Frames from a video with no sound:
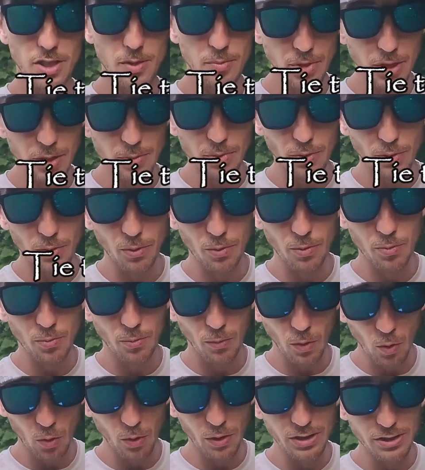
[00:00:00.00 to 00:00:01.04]
people
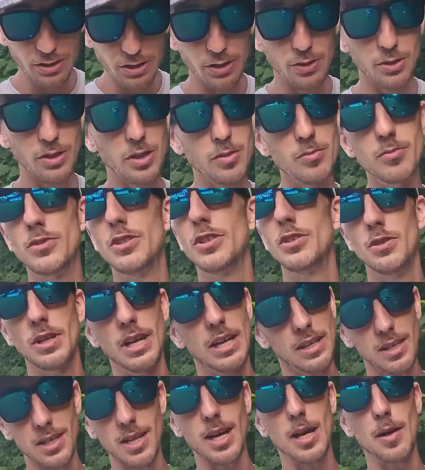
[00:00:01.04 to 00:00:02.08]
mooring to them. Do
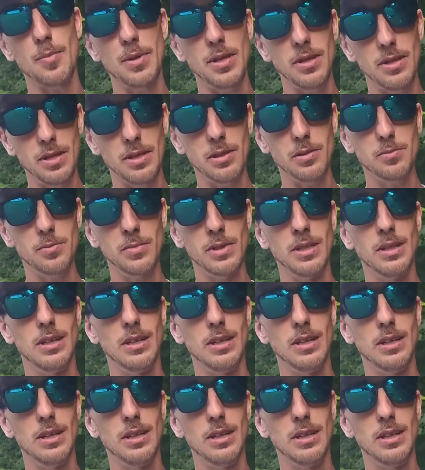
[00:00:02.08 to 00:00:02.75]
not copy them.